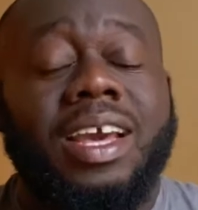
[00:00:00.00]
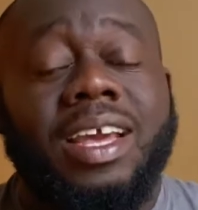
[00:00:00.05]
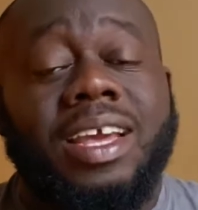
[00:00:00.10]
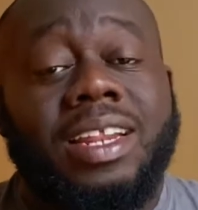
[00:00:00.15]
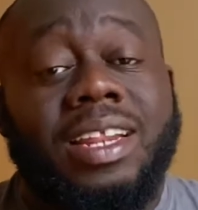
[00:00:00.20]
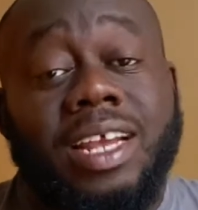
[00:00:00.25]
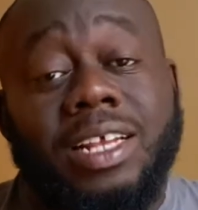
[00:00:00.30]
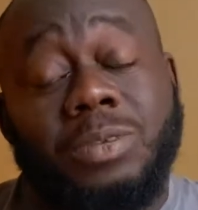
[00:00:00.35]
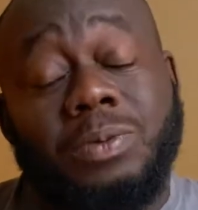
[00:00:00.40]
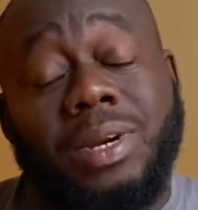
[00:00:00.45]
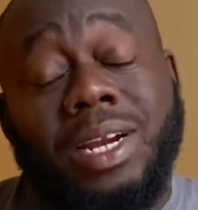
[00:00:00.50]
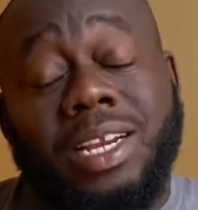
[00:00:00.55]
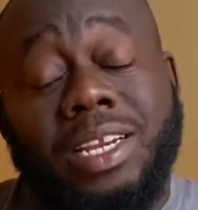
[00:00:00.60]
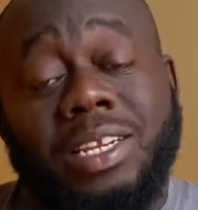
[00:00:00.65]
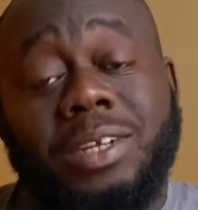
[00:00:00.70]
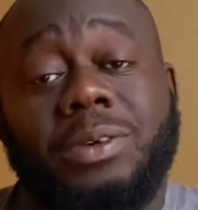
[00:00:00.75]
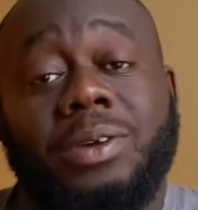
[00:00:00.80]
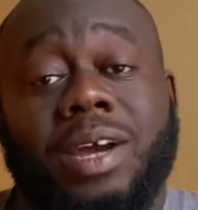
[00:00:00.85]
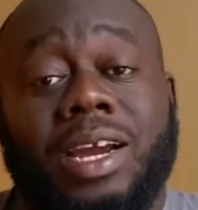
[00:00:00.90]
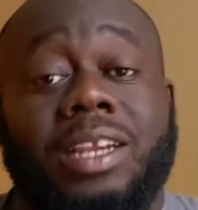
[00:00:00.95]
That's what I
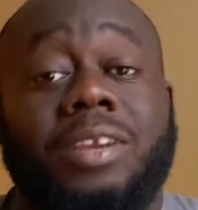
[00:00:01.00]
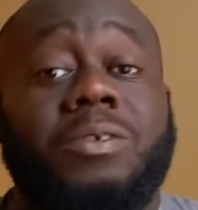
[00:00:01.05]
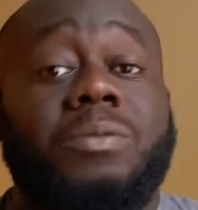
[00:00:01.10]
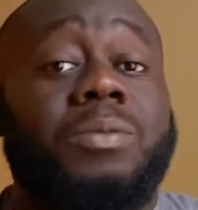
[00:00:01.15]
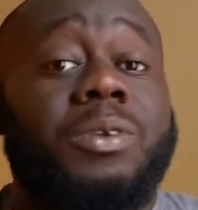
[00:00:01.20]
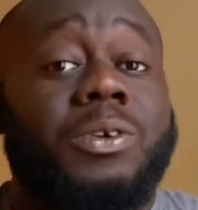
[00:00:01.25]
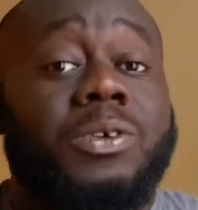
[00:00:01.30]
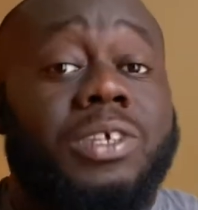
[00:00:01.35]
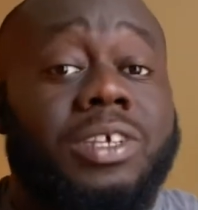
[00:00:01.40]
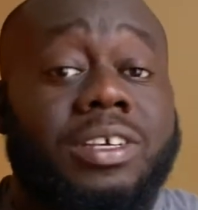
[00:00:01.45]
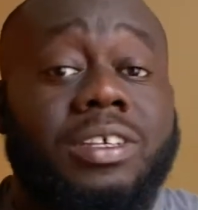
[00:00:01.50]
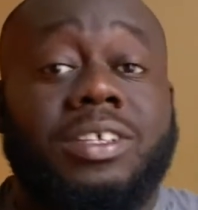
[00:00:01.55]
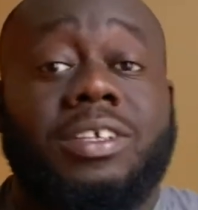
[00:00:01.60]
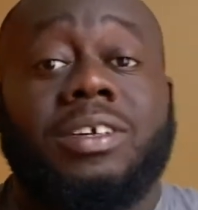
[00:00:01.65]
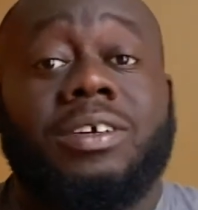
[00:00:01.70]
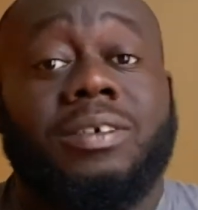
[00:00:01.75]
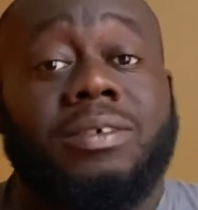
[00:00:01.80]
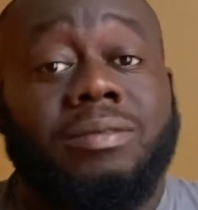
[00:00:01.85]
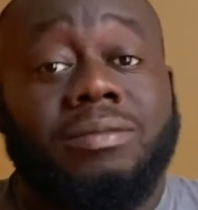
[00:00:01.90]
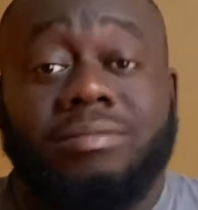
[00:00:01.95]
do. I do music,
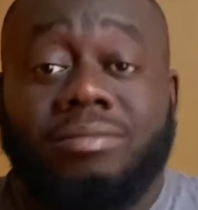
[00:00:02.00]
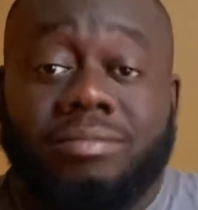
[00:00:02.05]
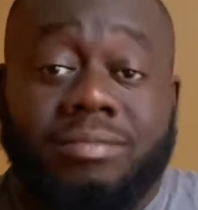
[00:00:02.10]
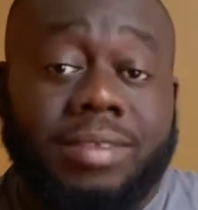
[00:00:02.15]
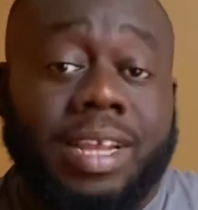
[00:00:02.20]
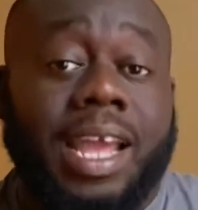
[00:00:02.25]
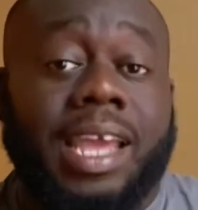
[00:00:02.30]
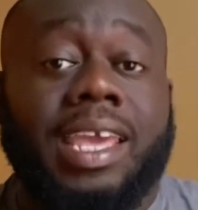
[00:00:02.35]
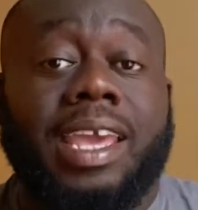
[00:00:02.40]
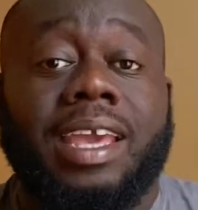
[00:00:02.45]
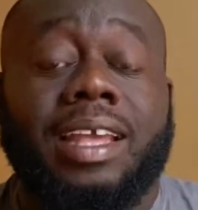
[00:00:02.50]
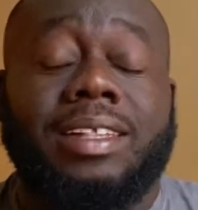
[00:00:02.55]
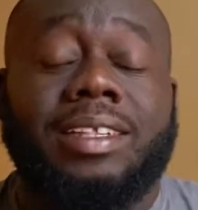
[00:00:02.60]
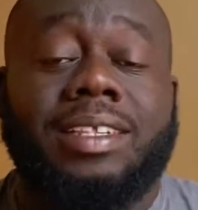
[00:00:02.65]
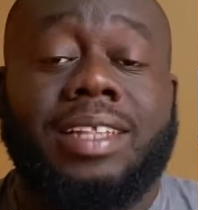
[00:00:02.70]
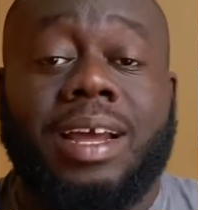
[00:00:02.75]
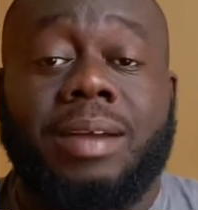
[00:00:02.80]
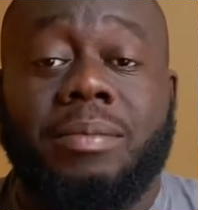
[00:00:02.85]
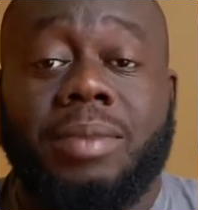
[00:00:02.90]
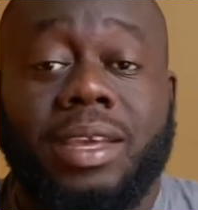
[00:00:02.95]
so I can't
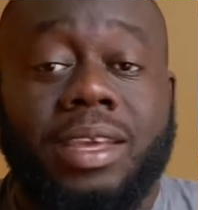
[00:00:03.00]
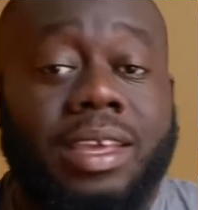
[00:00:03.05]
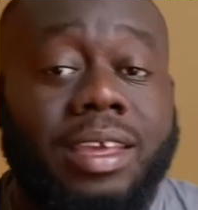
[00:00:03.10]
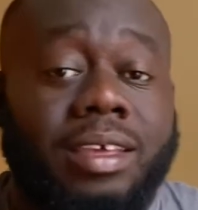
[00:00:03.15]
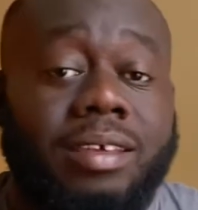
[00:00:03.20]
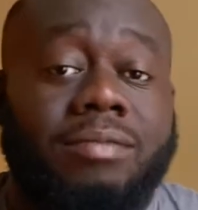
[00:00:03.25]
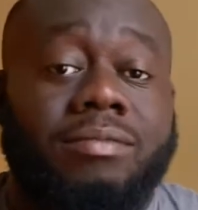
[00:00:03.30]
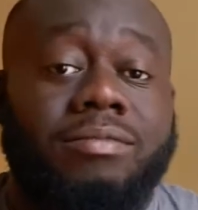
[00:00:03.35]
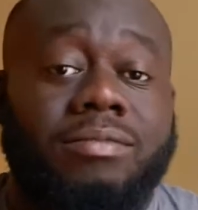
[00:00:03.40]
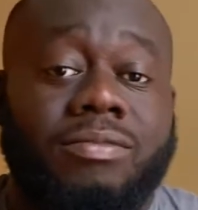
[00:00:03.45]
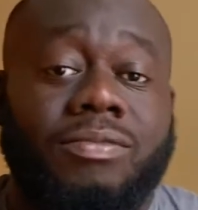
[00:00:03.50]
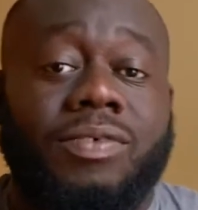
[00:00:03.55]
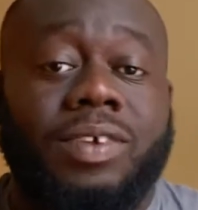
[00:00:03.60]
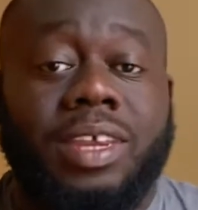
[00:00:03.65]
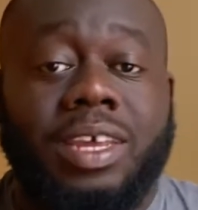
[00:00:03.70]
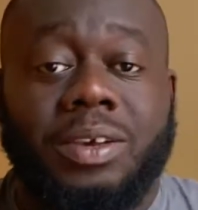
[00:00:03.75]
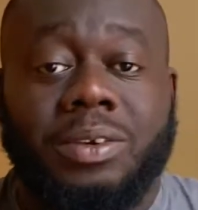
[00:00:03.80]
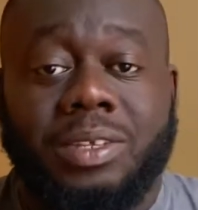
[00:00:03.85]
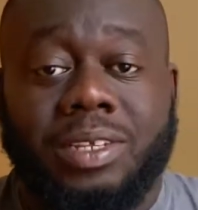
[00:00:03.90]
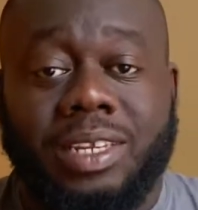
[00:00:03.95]
stop making
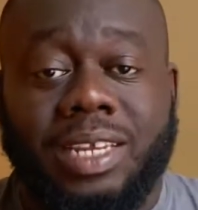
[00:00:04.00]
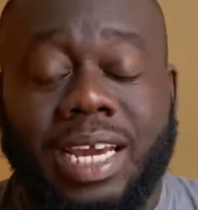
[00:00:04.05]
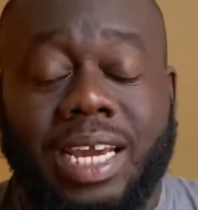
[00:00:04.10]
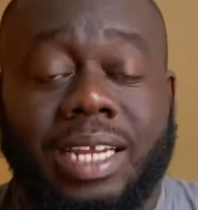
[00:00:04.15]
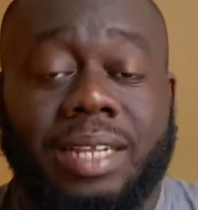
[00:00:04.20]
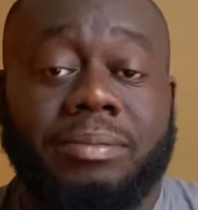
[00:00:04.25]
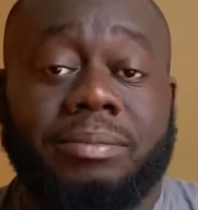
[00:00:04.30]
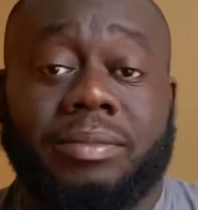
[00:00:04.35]
videos on that.